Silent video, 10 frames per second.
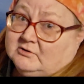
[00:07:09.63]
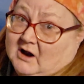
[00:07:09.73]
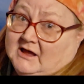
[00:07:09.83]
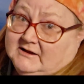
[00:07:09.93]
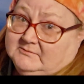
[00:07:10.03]

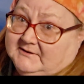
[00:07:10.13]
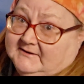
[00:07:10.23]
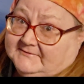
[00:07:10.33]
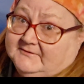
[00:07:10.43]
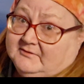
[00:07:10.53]
crying
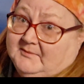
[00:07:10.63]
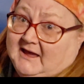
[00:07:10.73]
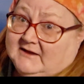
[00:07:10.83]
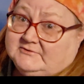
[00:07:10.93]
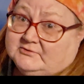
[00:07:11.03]
because of the
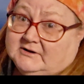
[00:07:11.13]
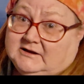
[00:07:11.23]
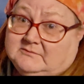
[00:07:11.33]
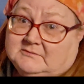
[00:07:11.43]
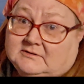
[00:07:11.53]
bad
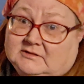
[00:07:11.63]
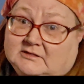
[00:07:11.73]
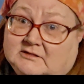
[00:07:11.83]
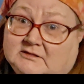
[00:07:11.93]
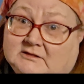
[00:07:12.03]
dream.
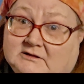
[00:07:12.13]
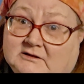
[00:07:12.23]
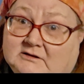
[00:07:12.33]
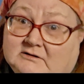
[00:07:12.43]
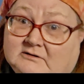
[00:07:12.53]

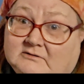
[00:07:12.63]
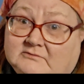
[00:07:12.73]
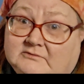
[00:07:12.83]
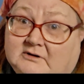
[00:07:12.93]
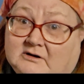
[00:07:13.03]
Oh
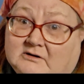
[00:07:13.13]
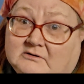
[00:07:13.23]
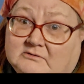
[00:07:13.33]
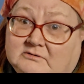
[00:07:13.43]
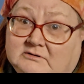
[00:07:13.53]

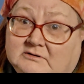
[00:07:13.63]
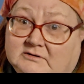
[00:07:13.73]
no.